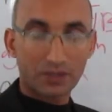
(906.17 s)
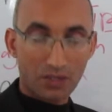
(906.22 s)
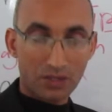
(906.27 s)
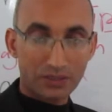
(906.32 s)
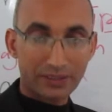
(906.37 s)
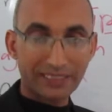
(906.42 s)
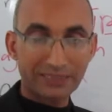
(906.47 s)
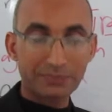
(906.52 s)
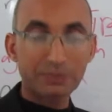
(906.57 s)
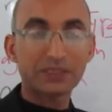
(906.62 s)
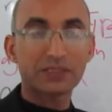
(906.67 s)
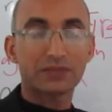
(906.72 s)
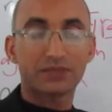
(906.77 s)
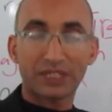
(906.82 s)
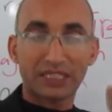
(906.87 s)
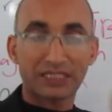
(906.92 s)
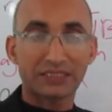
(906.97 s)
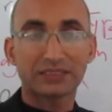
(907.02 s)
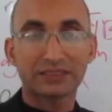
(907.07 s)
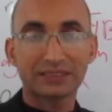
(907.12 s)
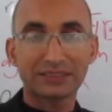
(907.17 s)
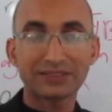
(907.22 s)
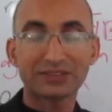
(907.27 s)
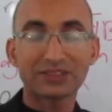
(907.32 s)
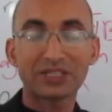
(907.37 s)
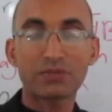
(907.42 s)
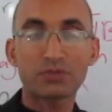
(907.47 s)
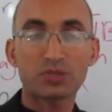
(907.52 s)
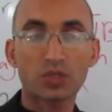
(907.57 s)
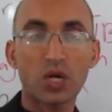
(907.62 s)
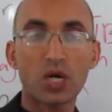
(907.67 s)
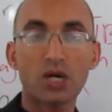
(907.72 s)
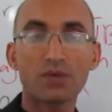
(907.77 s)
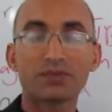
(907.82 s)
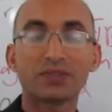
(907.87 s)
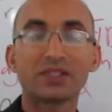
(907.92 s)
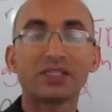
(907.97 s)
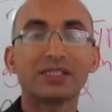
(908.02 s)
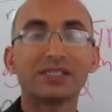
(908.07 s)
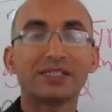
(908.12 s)
Okay, it means fixed in terms
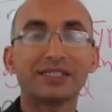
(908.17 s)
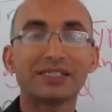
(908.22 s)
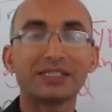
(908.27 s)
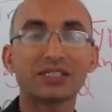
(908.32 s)
of